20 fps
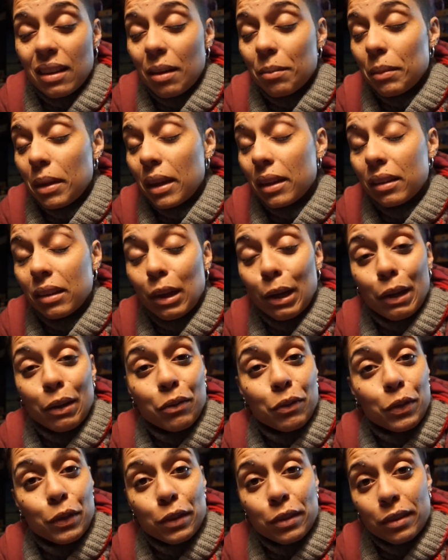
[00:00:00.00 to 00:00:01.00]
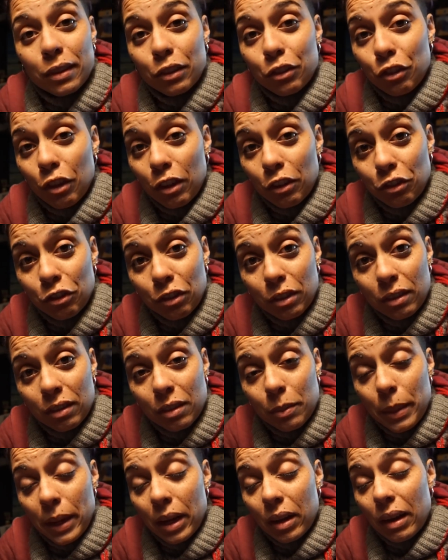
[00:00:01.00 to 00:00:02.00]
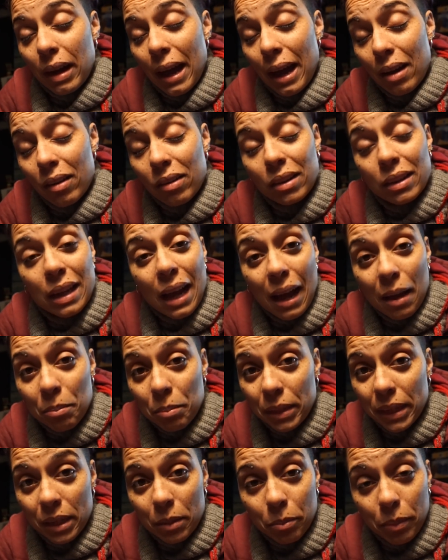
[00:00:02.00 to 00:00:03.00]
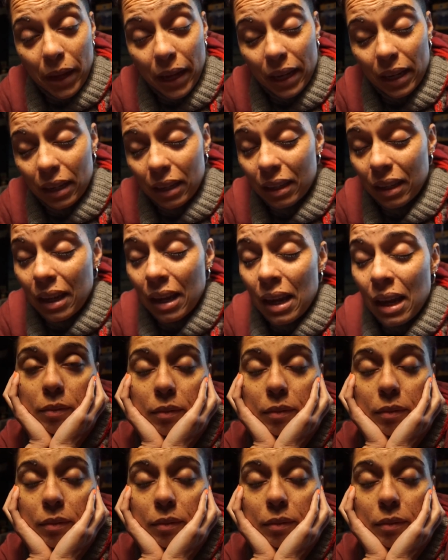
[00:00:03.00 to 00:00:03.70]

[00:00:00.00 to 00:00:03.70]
I'm not looking for suggestions about how to not be in pain.